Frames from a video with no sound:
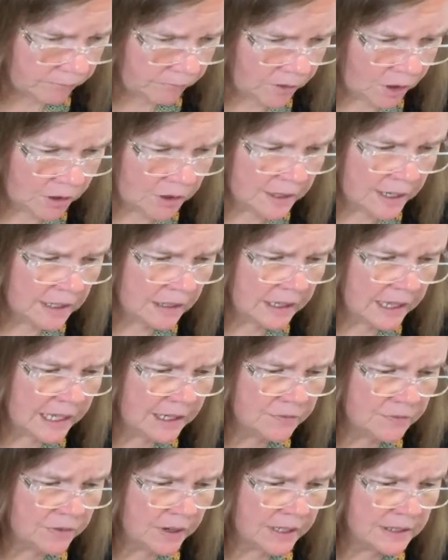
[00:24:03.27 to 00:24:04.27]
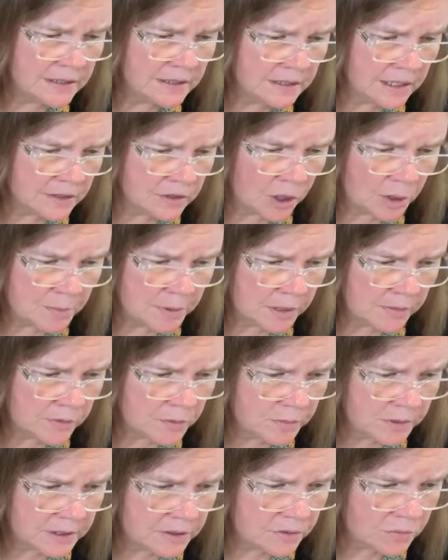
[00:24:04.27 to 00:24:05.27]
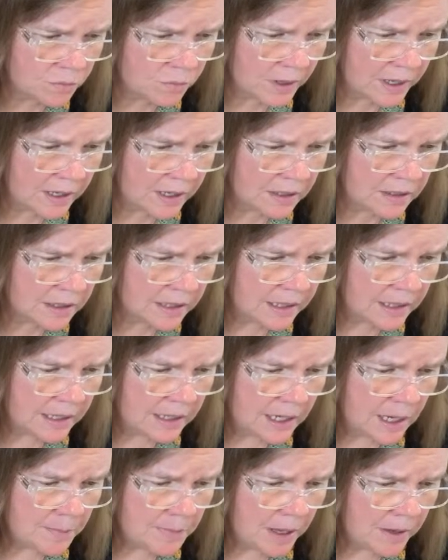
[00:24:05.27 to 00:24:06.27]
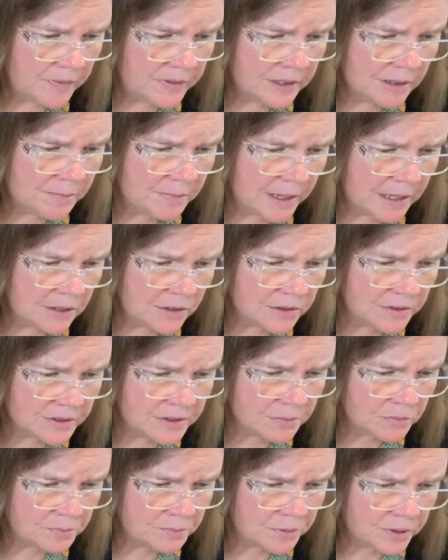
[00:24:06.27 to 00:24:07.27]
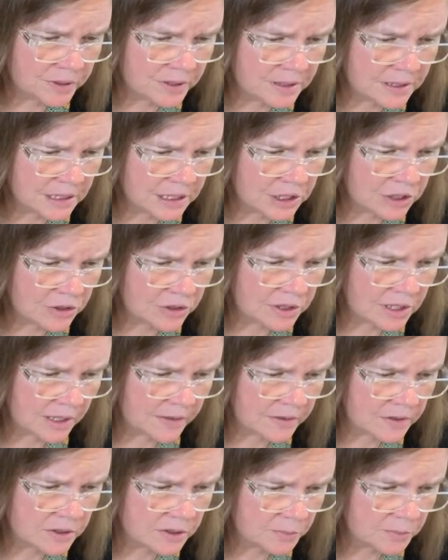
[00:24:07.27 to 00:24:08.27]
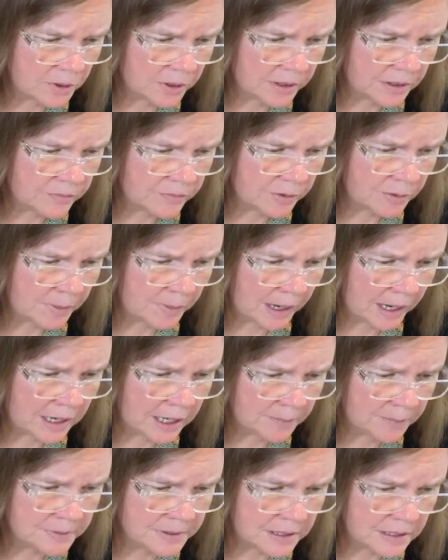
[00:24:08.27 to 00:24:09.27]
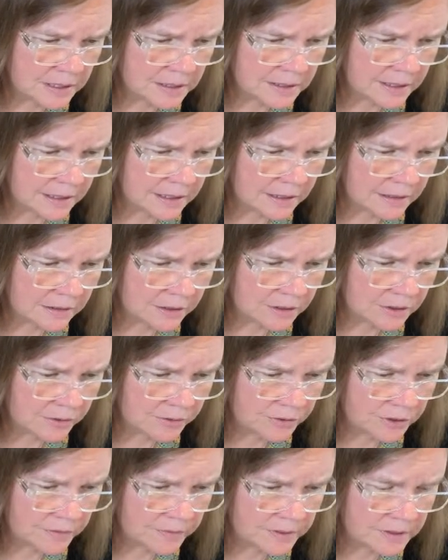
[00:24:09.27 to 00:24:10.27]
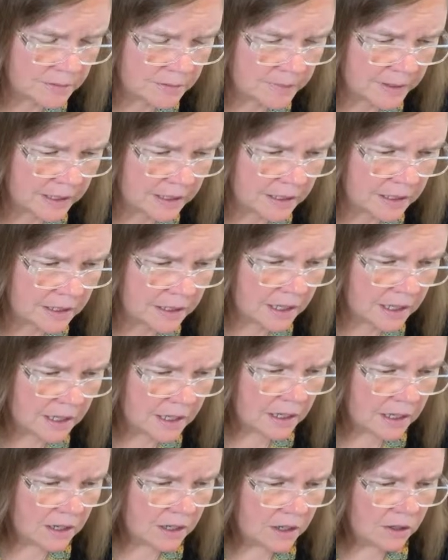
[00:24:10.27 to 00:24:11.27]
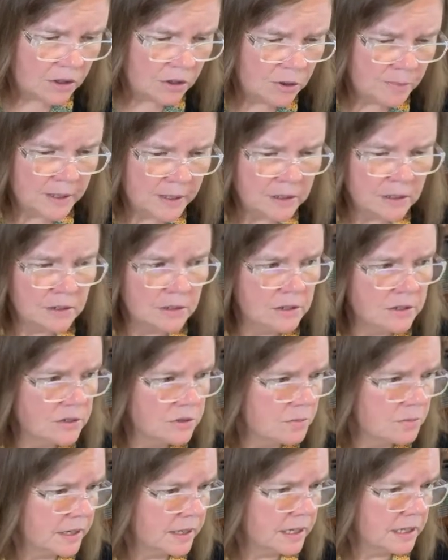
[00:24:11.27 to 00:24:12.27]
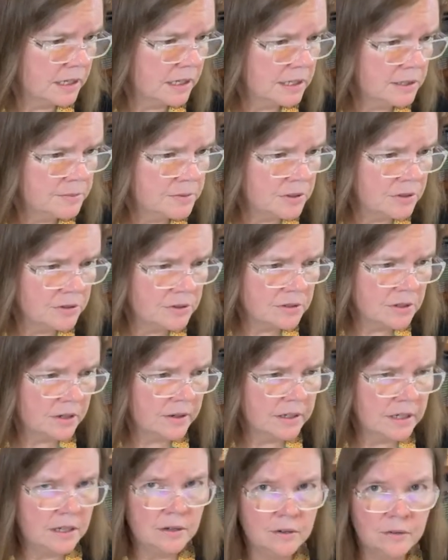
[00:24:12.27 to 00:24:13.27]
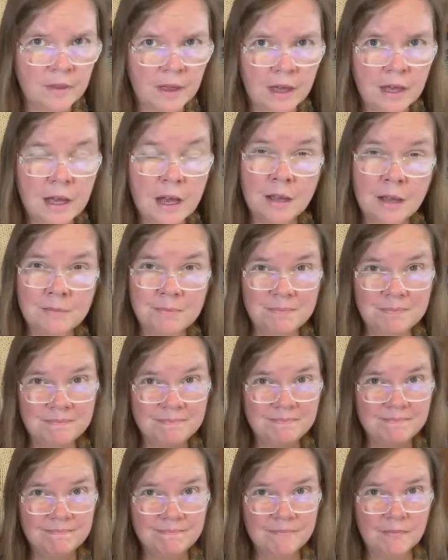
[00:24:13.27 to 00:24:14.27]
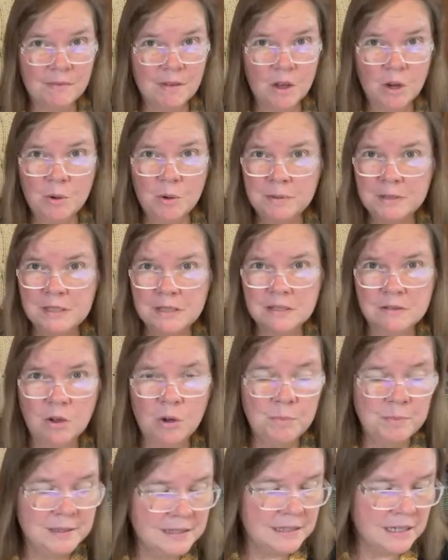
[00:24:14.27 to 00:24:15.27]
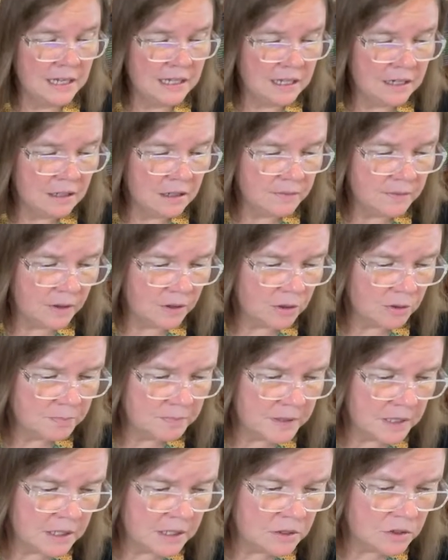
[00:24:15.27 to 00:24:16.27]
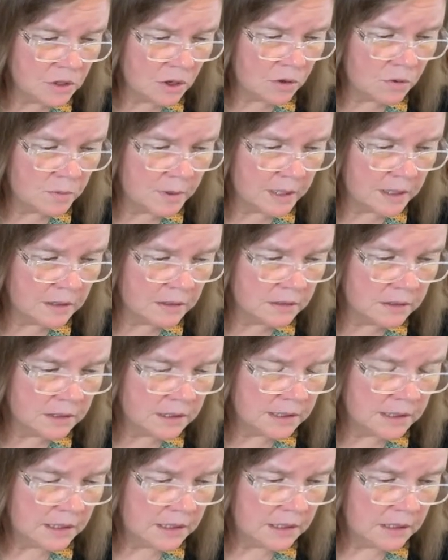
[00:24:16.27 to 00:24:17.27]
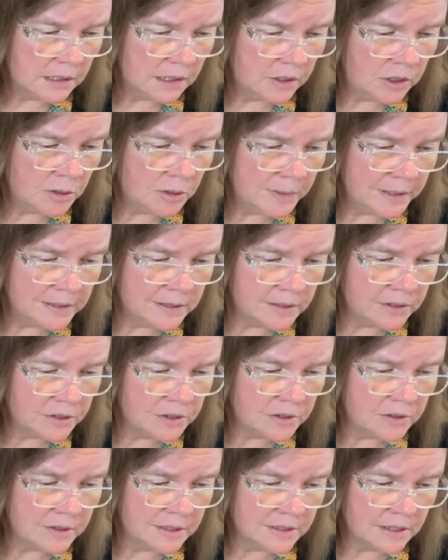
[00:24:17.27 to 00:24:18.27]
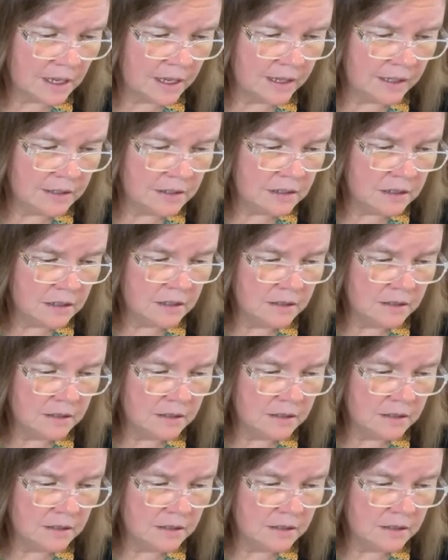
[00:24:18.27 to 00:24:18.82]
our LA friend, says, hope everyone is well. I'm having a medical procedure done this morning for biopsies and a little nervous about it. Oh my goodness, Swati, I am so sorry to hear that. I hope it's negative. I hope things go well. I know my sister has had